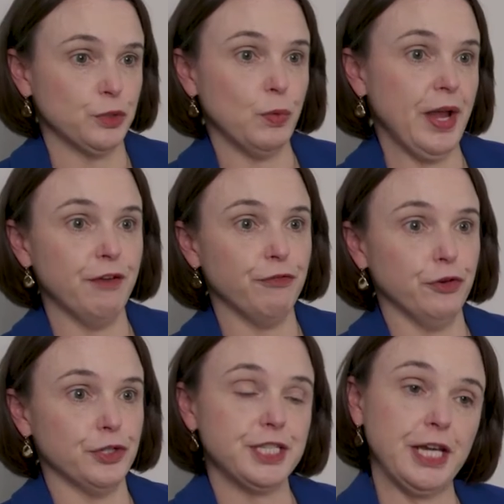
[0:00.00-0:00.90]
it's a way
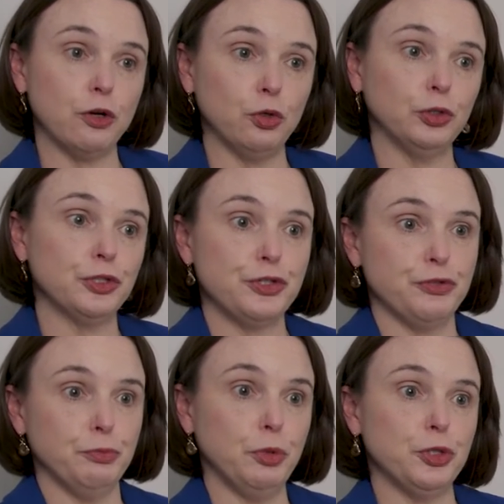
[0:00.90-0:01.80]
for
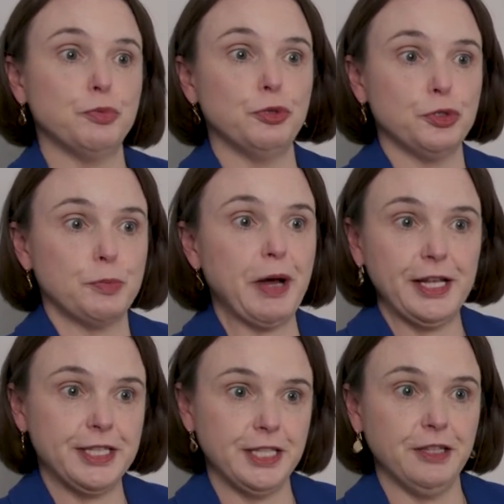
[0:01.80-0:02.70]
stakeholders from multiple
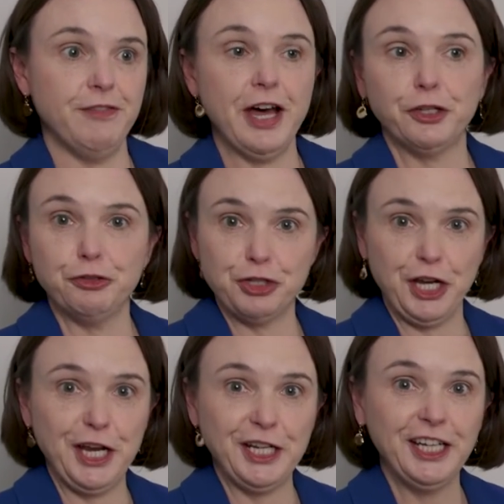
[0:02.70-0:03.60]
spots in the value
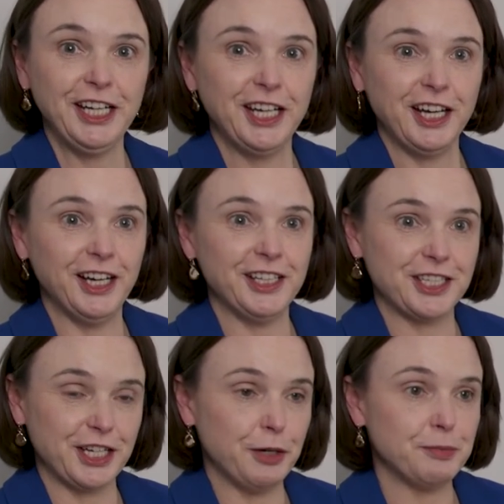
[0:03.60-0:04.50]
chain
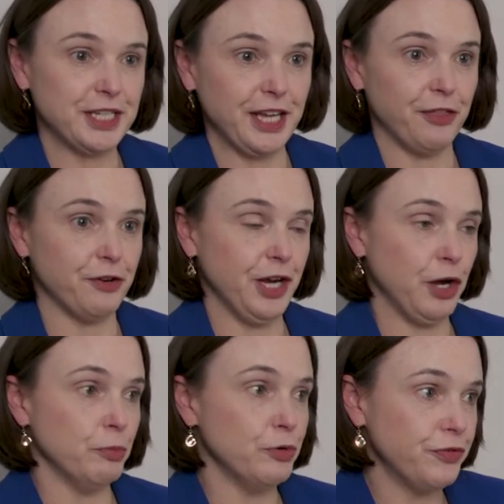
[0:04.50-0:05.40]
to come together
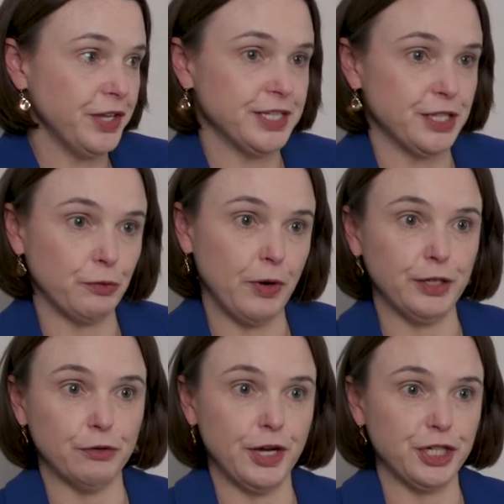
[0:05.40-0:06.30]
and help move things in the
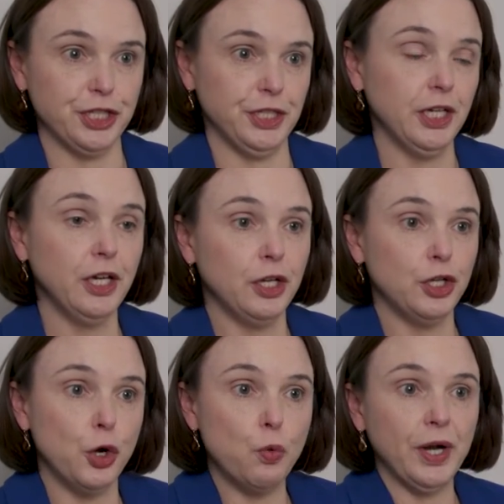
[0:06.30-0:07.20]
right direction.
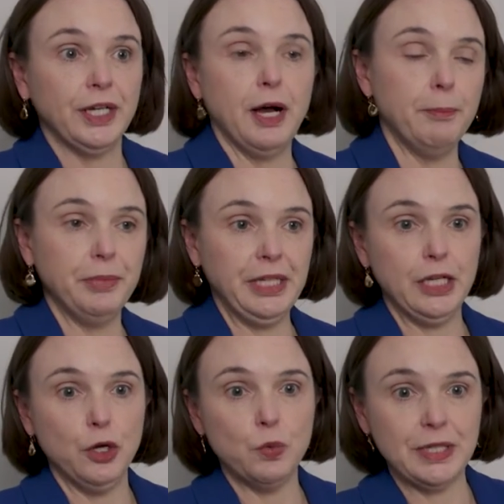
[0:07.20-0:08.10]
No one
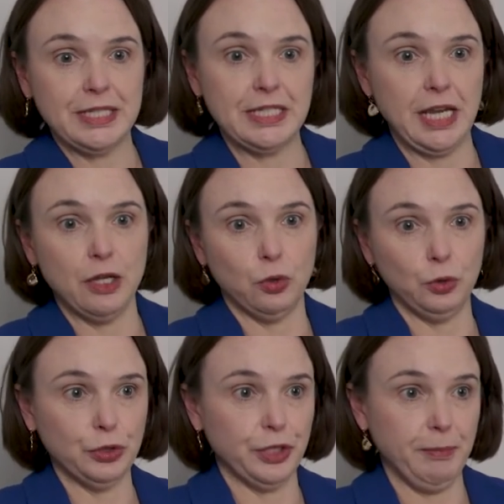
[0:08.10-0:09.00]
company, no one
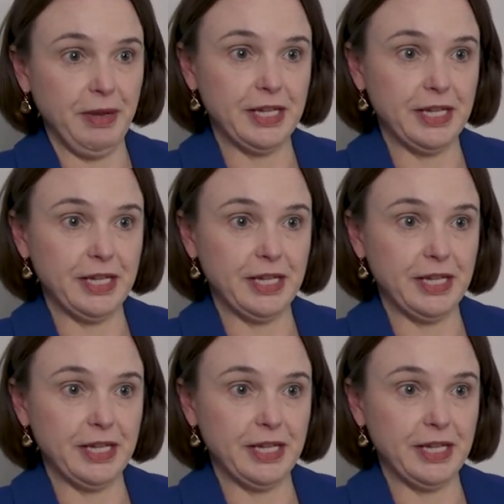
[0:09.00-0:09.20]
stakeholder can